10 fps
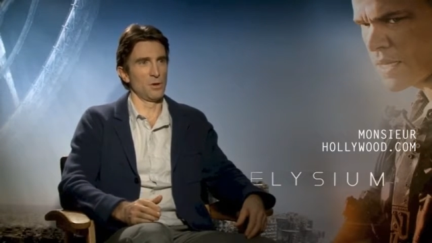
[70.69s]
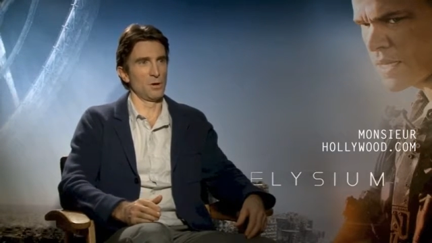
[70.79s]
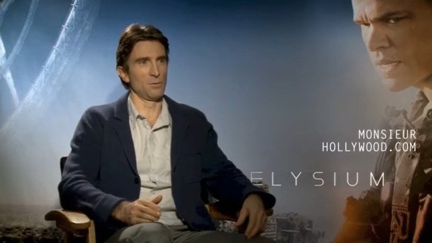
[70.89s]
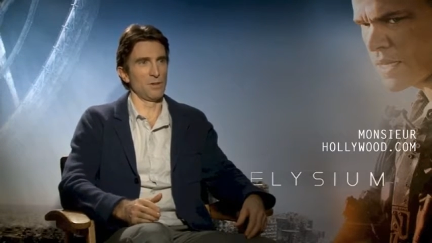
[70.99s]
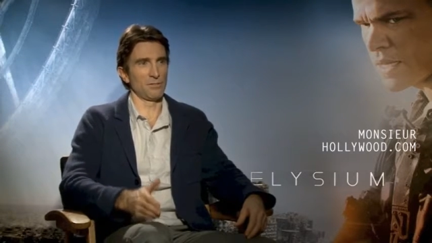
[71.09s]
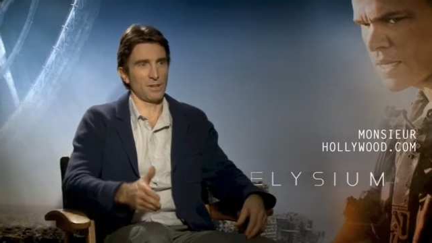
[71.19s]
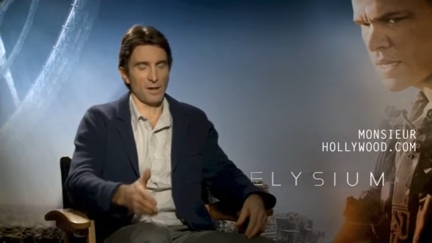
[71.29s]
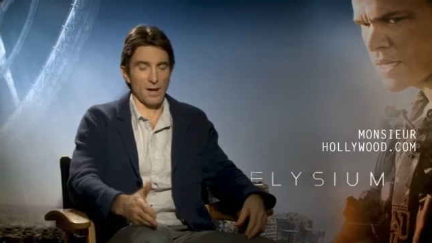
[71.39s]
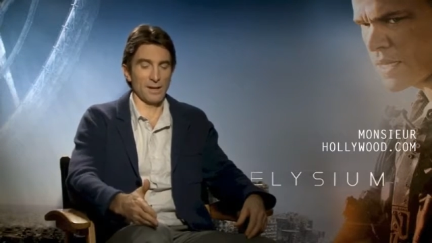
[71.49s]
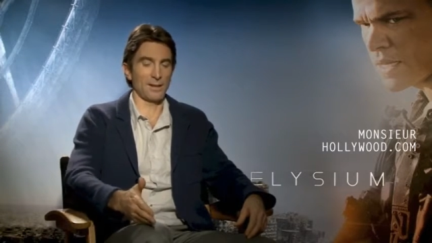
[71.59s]
Speaker 1: you know, if a
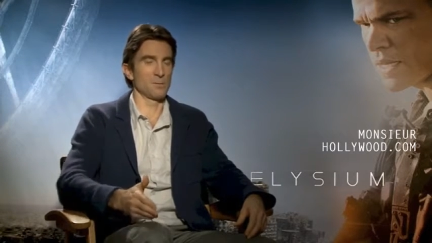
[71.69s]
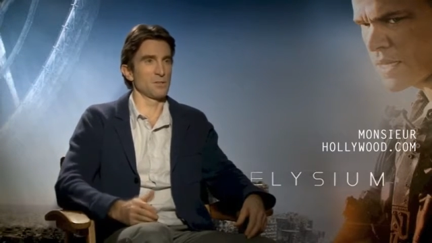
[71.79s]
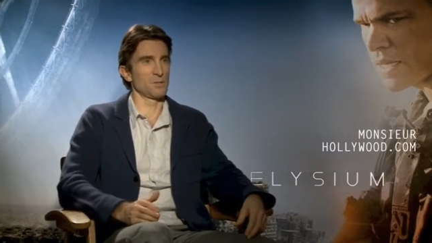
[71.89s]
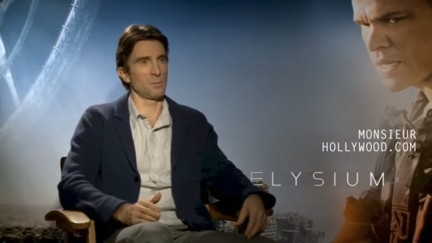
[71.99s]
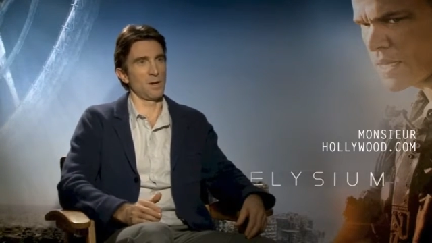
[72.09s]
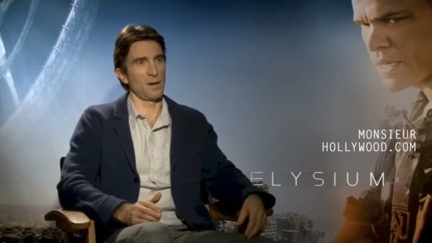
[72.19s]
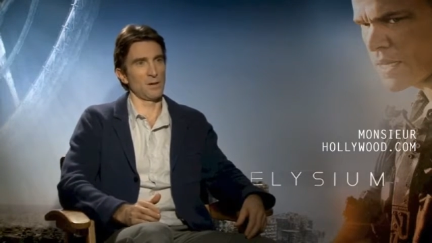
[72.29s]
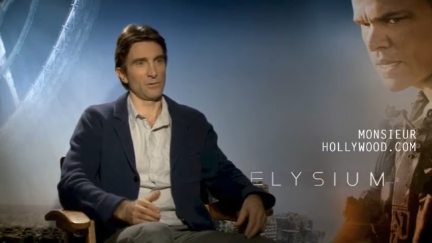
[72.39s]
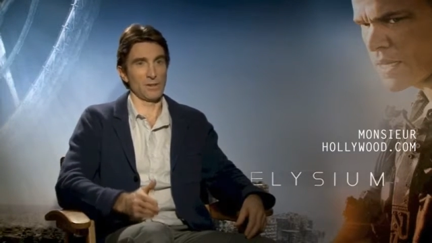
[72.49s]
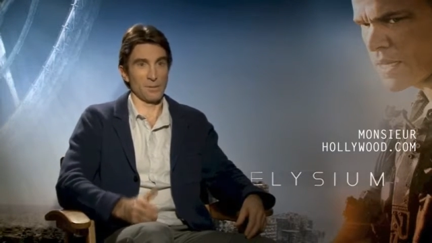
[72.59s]
guy comes into my
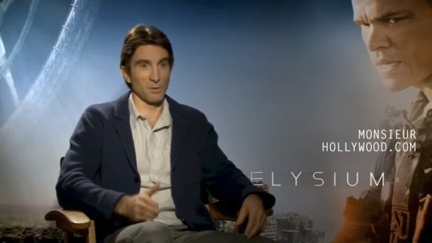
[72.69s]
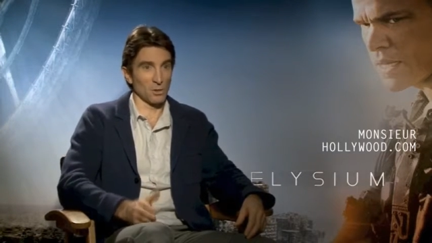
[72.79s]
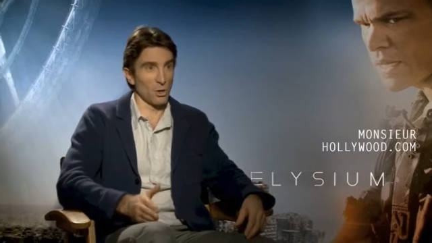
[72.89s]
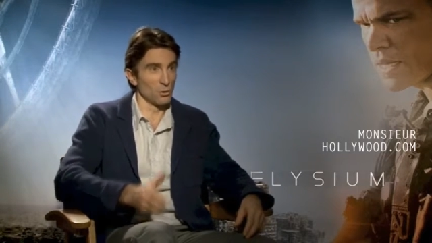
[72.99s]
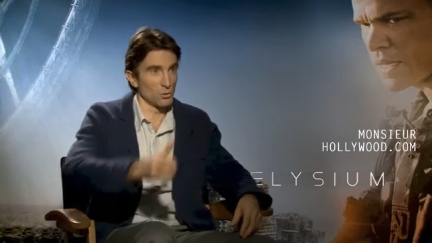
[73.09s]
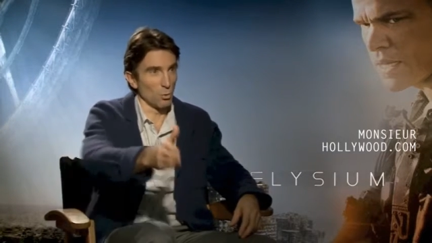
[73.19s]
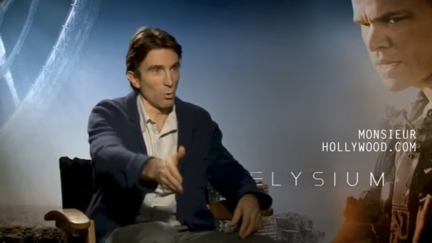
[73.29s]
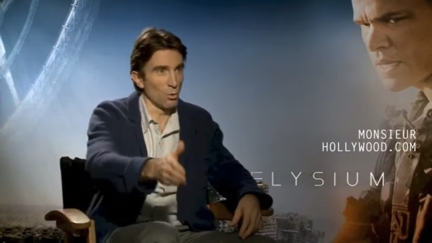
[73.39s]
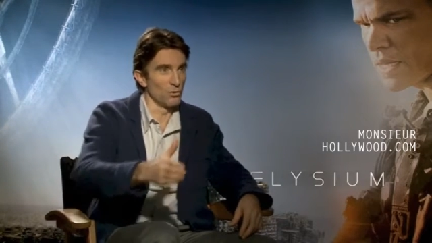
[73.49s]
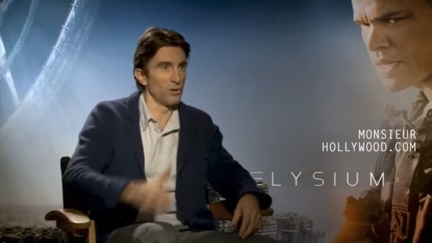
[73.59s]
house that I'm going to go
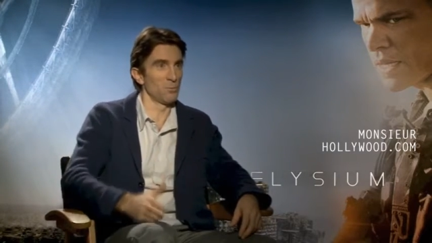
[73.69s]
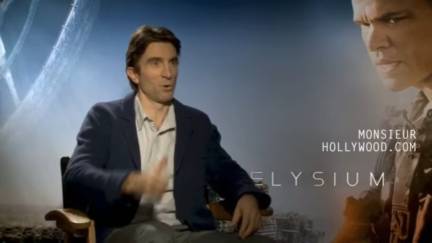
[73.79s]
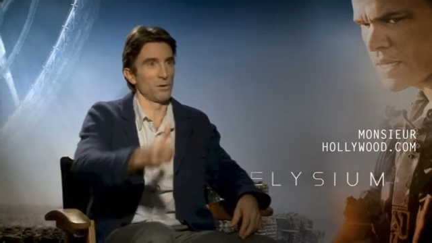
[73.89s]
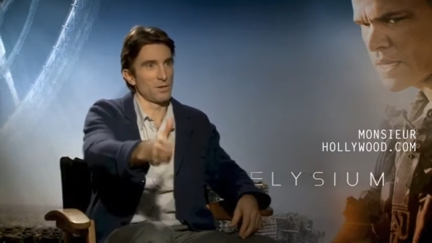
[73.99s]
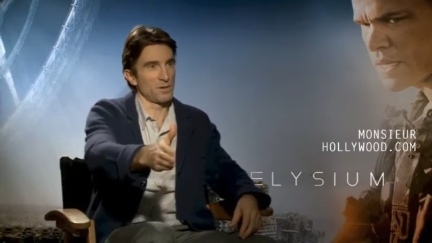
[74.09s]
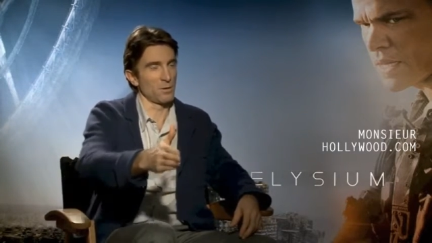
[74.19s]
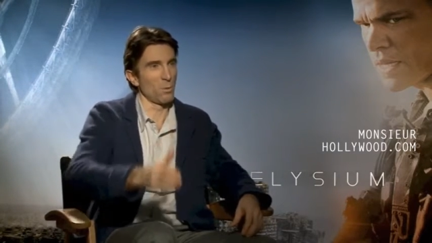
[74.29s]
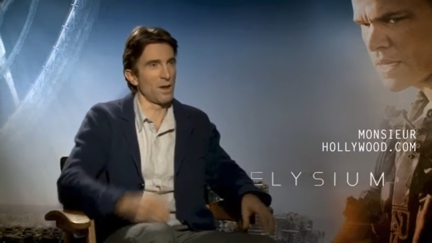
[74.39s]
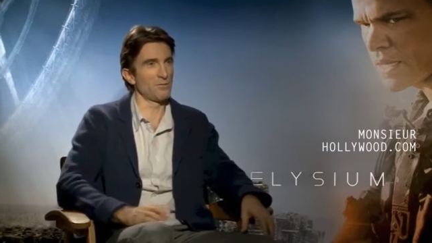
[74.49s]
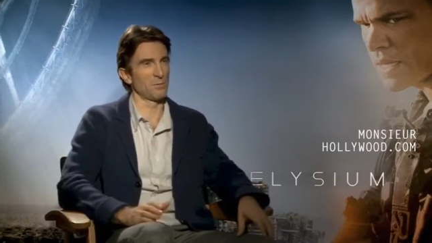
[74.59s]
towards him rather than
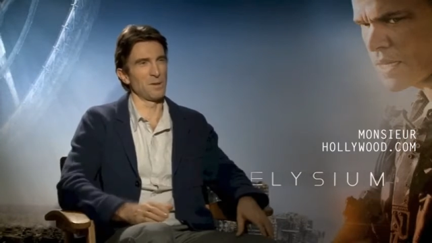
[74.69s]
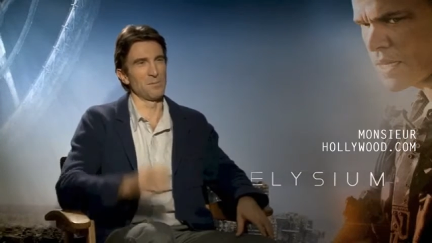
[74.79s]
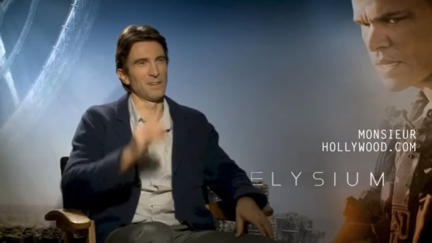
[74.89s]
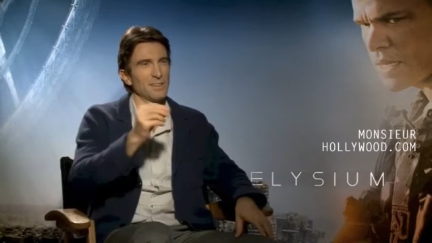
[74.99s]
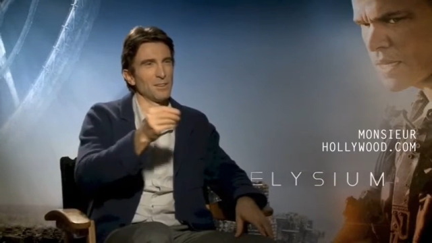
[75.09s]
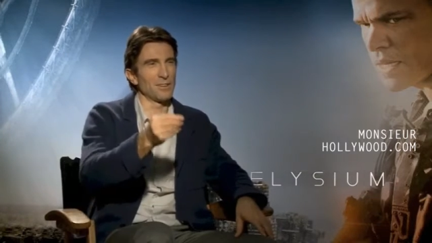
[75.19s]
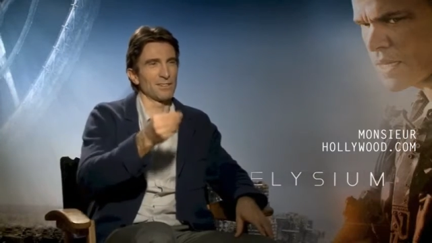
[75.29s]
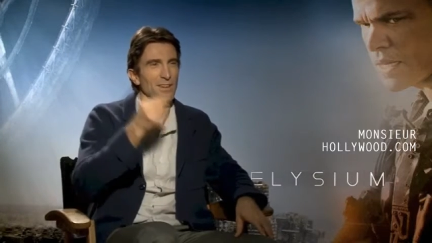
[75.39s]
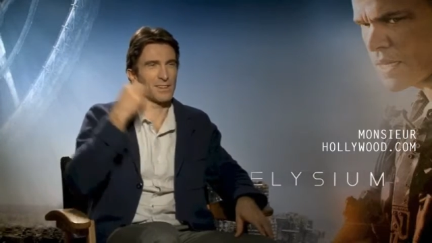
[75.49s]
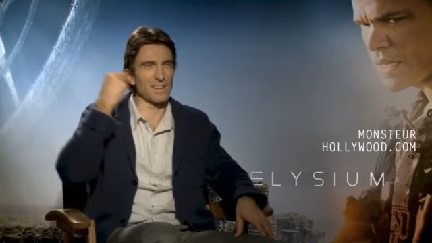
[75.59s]
away from him and little
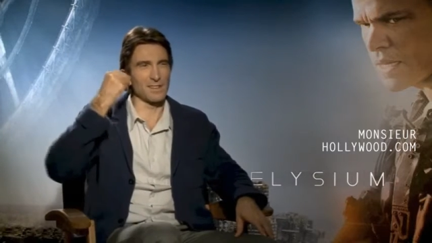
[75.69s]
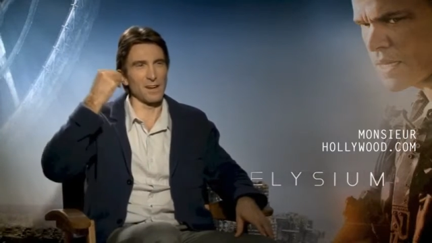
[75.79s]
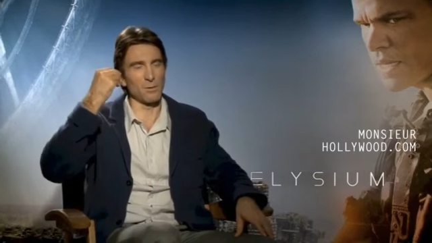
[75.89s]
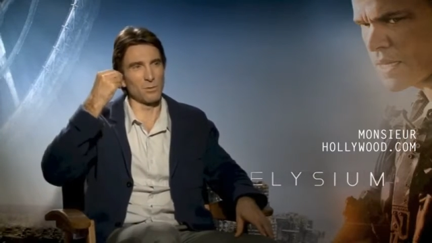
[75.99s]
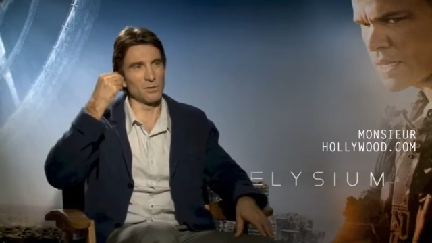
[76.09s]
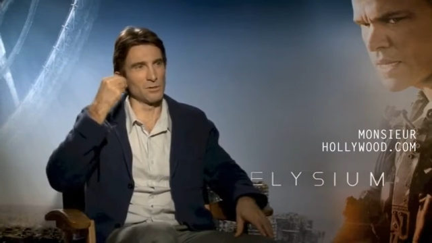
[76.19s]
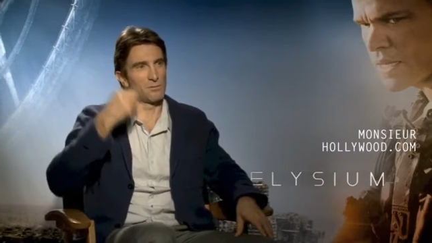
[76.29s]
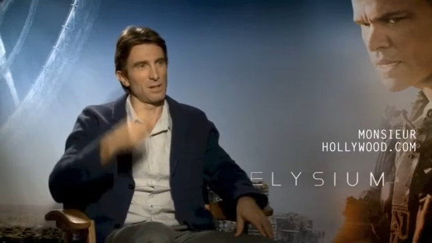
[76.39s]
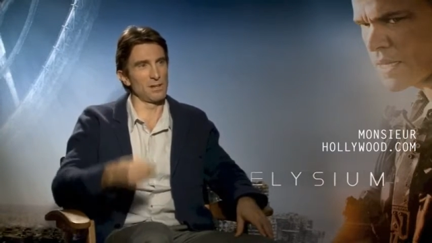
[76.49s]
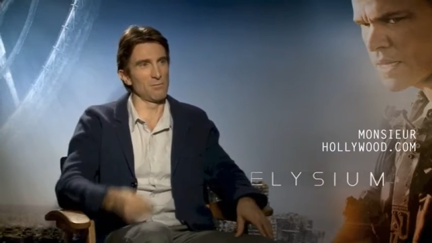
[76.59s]
things like that that I wouldn't
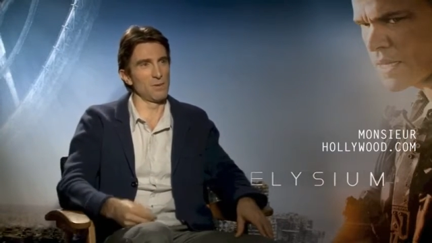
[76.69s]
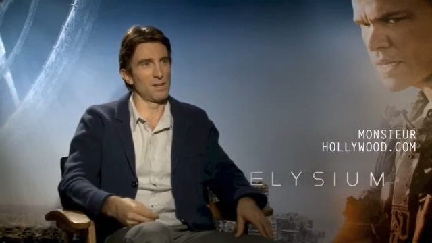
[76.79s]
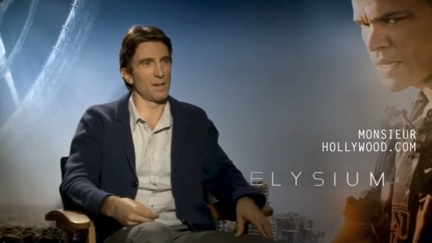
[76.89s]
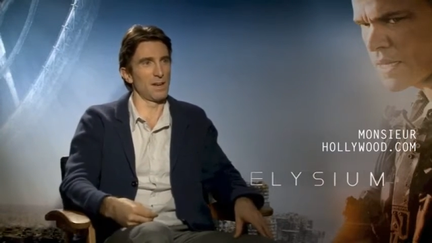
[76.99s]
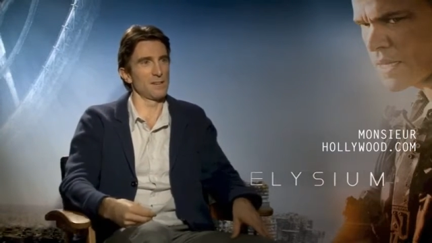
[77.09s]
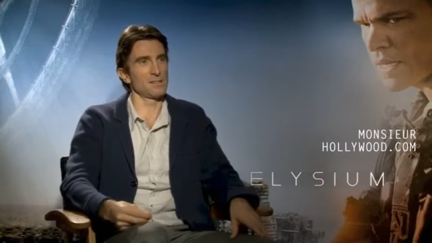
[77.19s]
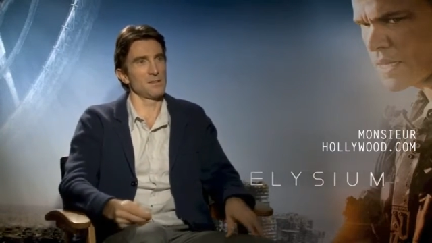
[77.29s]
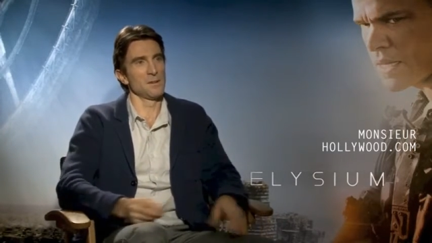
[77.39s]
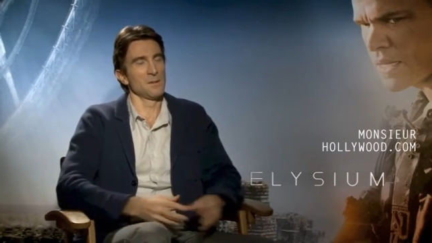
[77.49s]
have really realized.